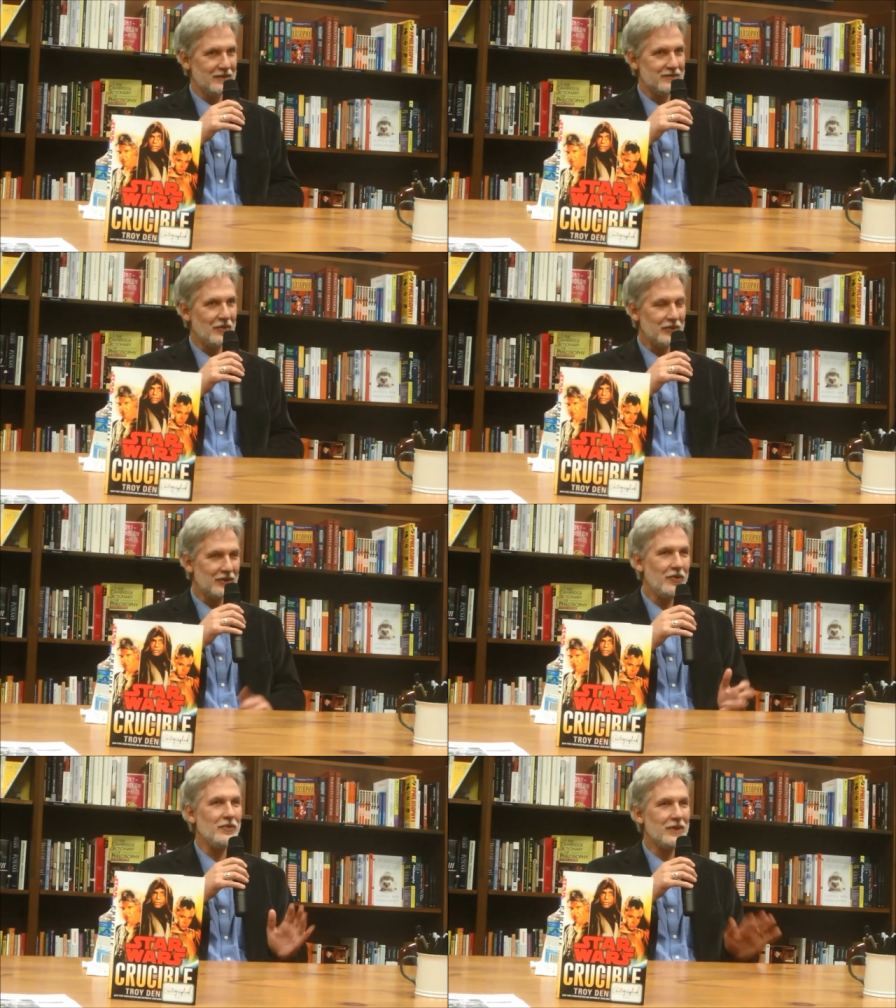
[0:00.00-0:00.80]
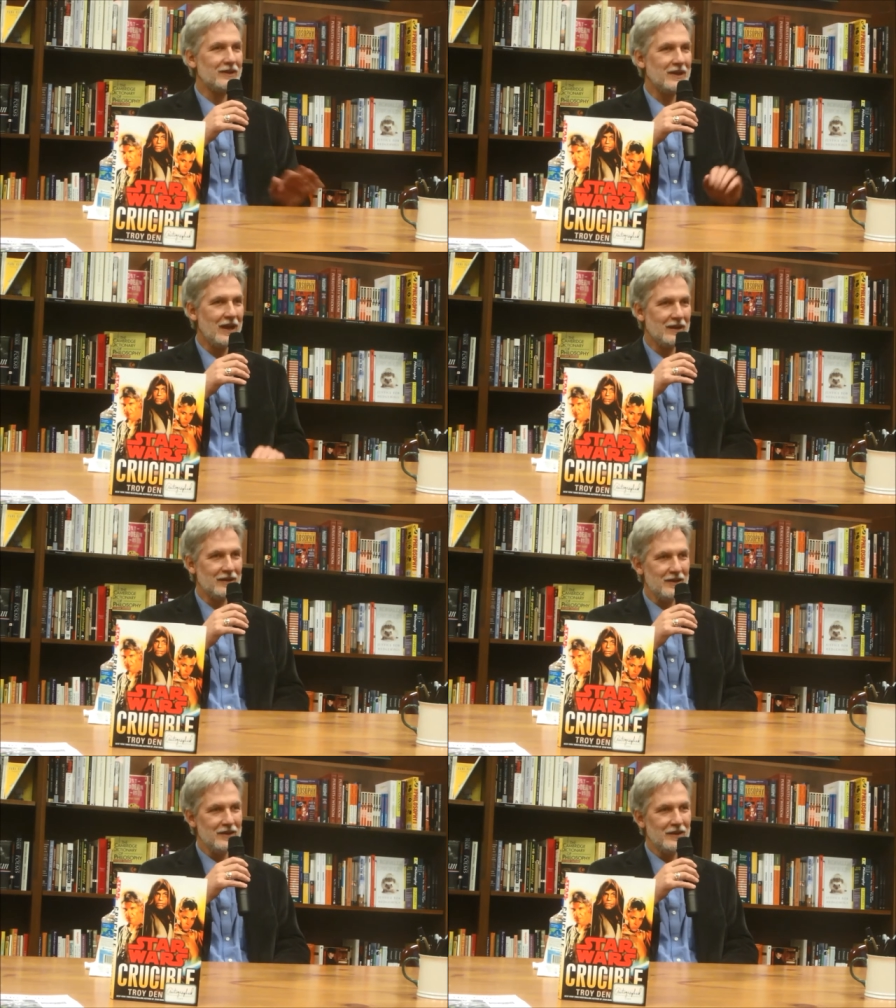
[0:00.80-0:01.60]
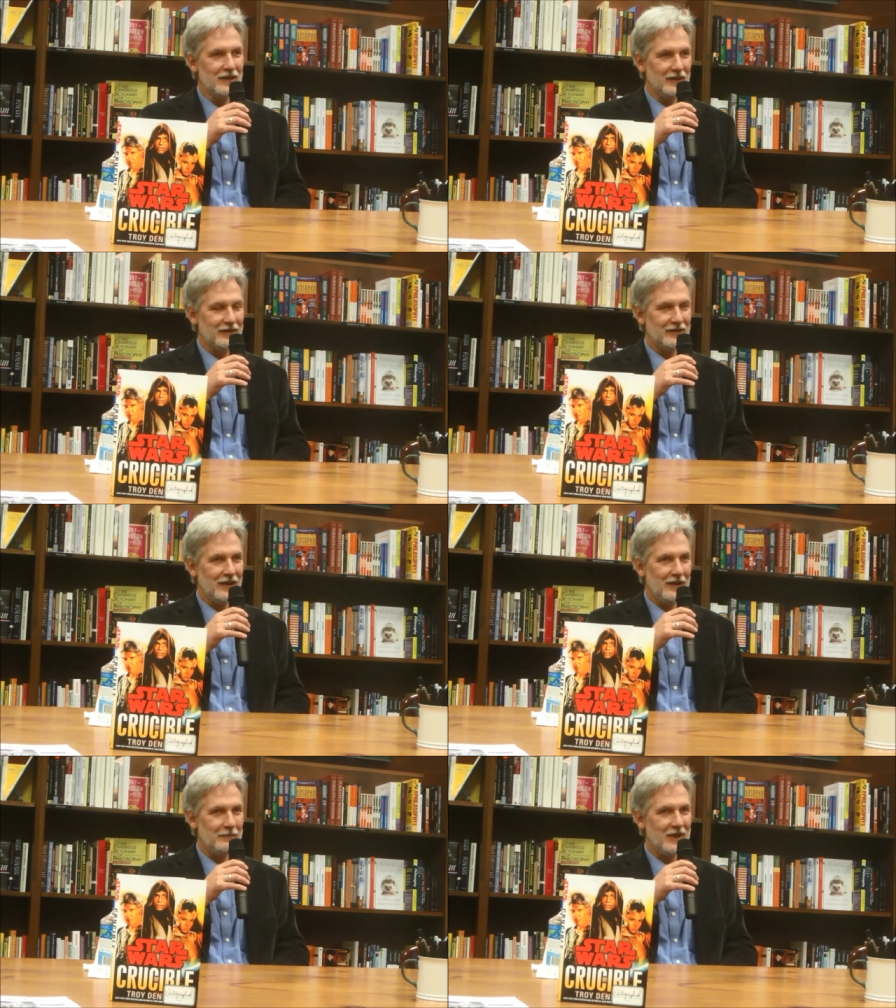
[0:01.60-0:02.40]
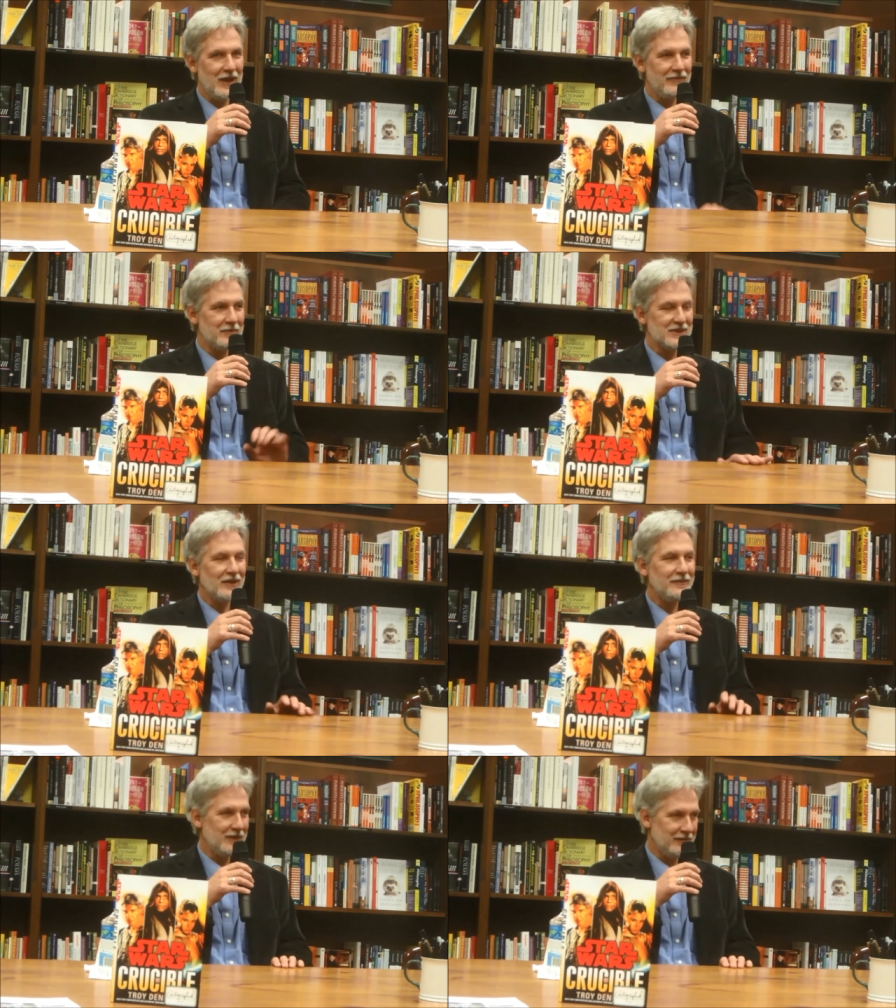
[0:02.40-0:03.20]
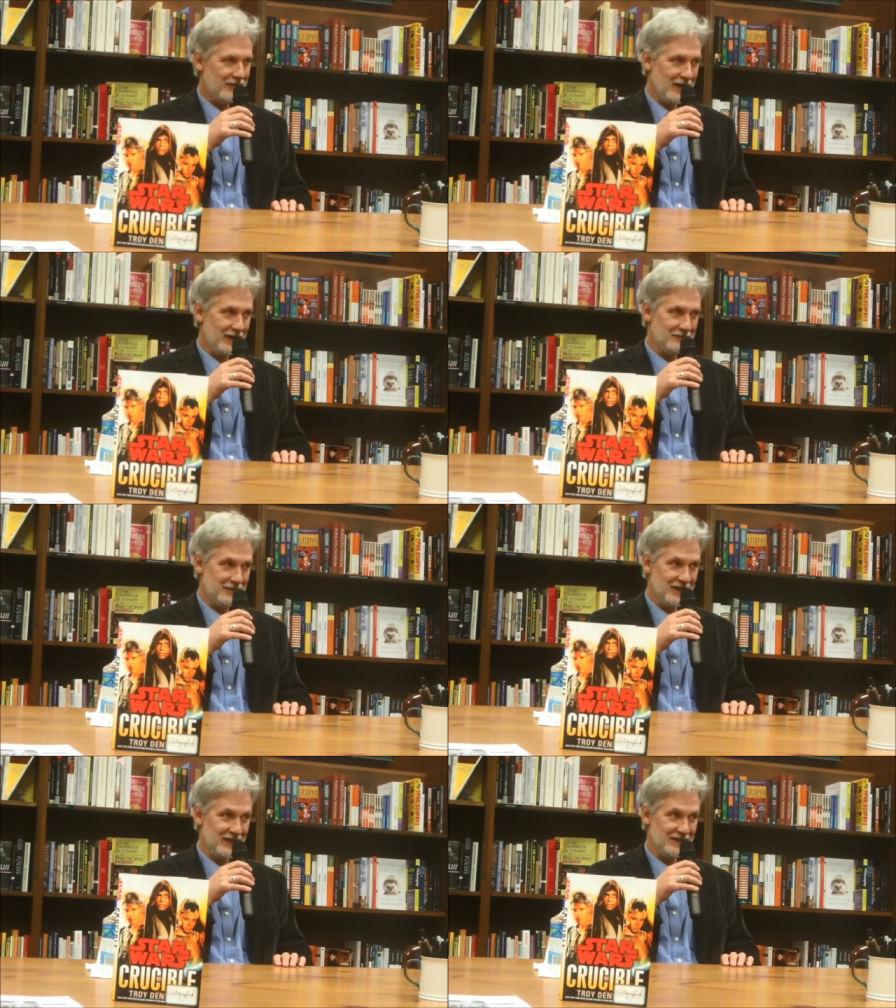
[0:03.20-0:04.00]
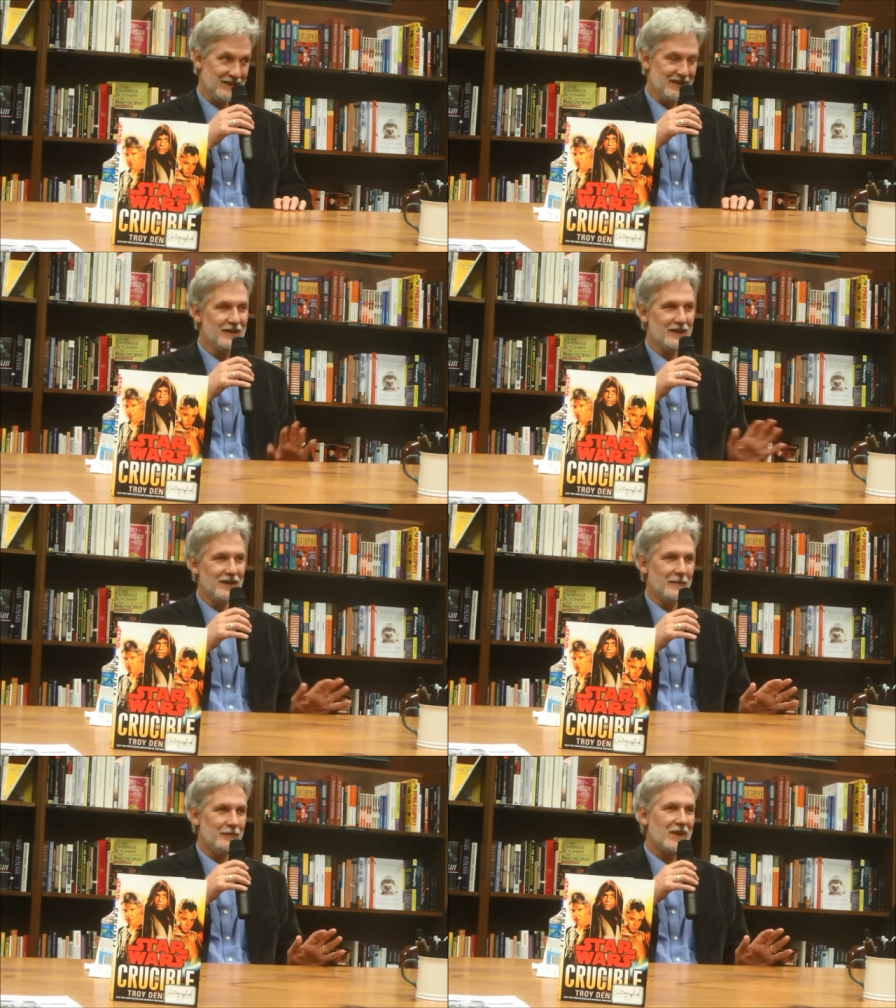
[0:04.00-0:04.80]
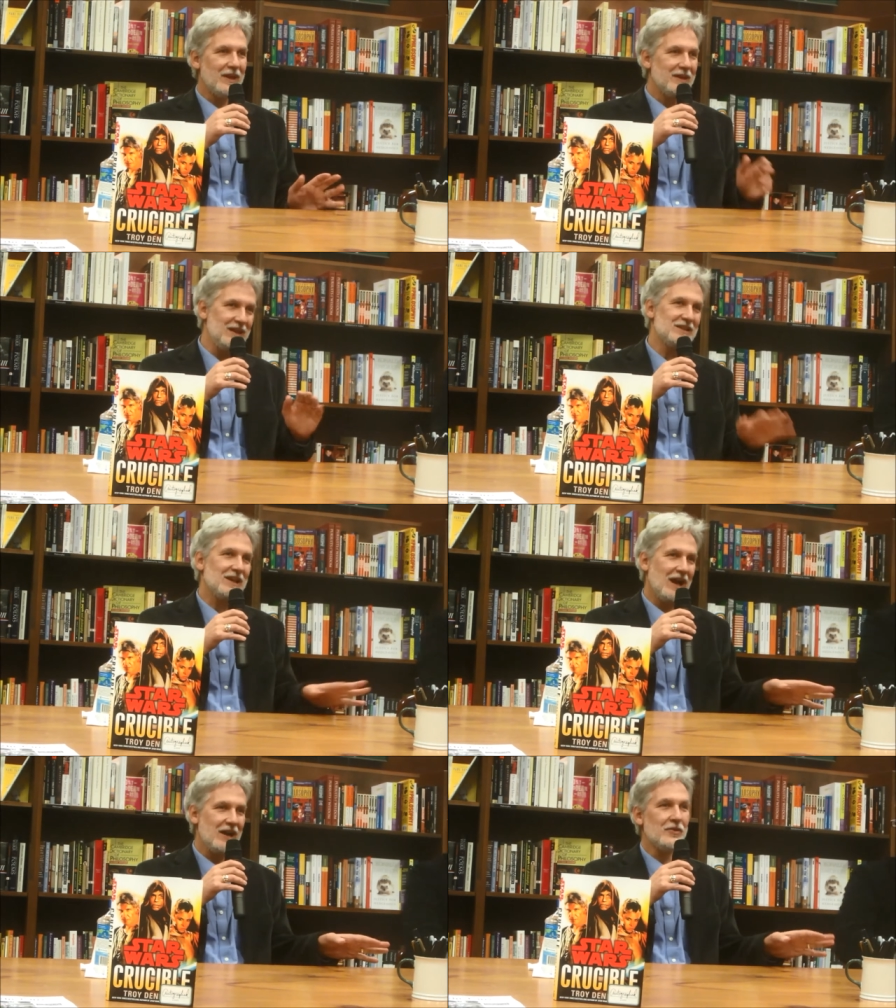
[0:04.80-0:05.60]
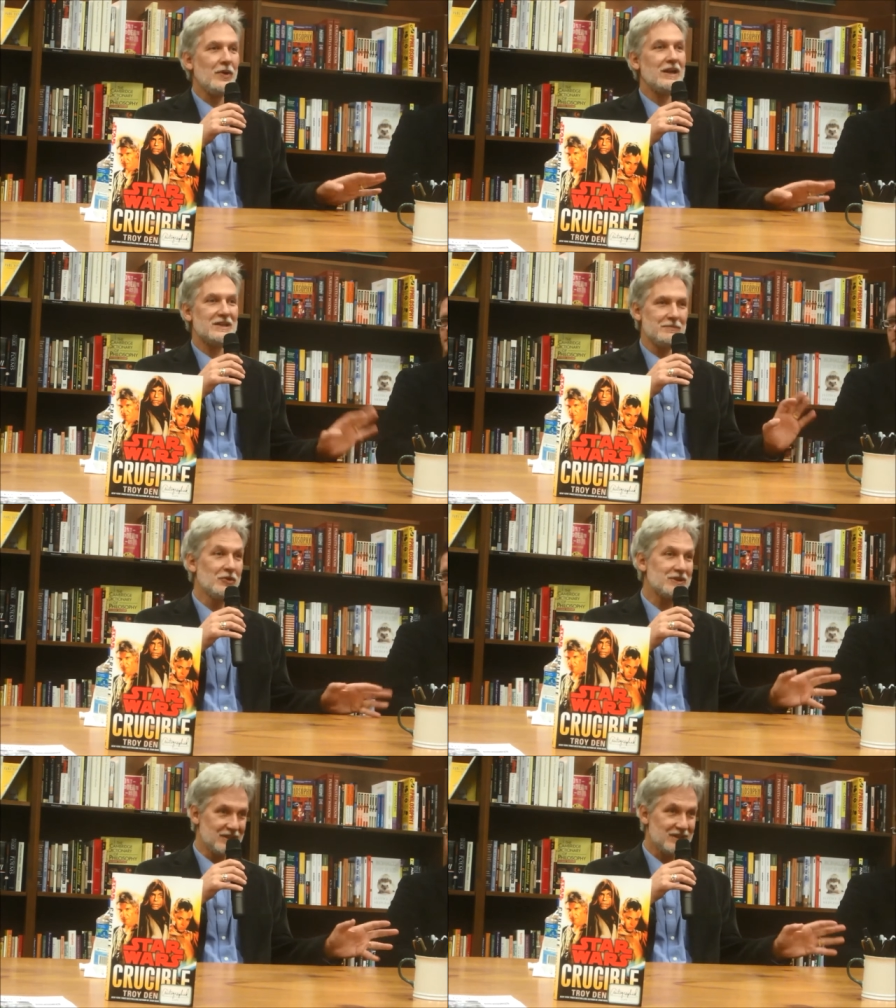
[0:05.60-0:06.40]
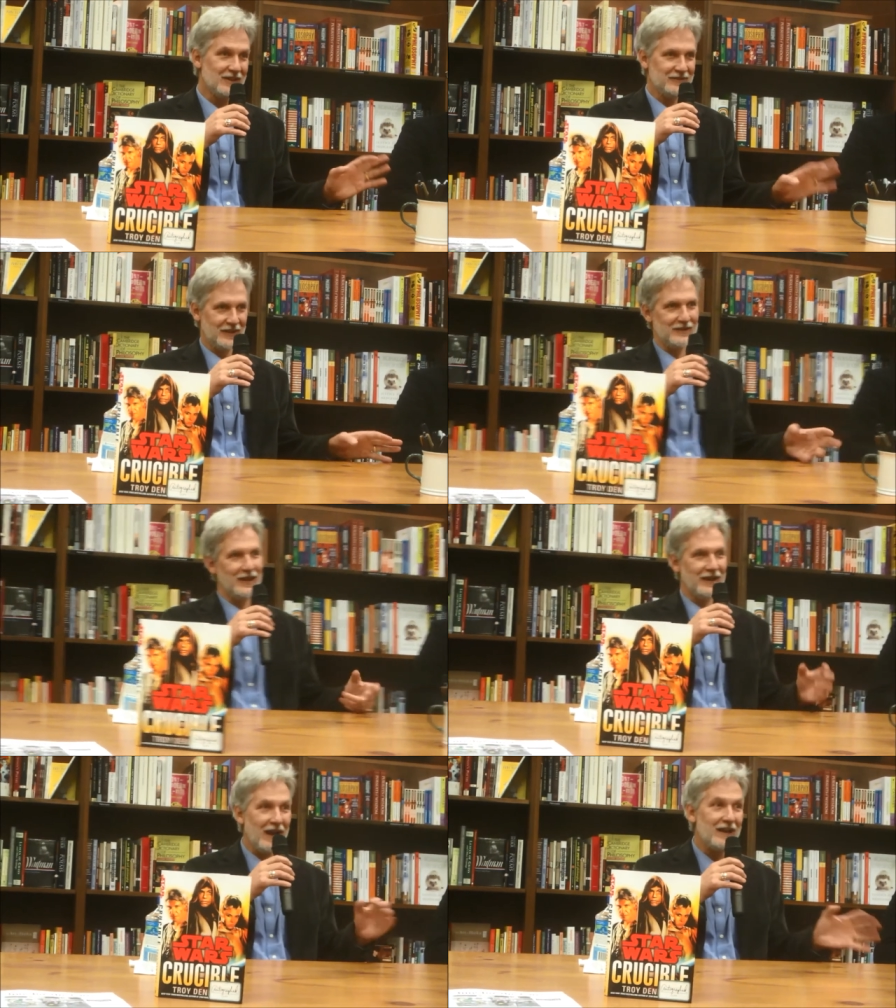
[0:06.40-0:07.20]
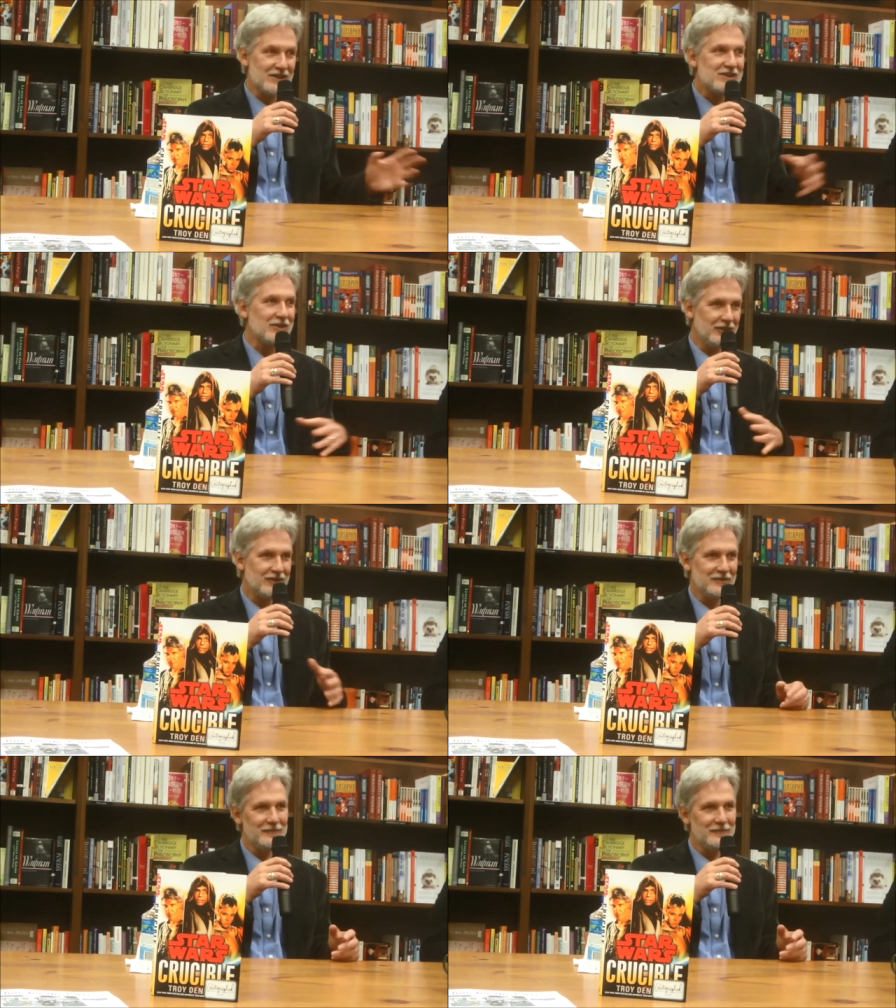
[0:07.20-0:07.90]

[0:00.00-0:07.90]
don't know that Dan um, gave himself enough credit because he's the guy who writes most of the stuff that like I consult.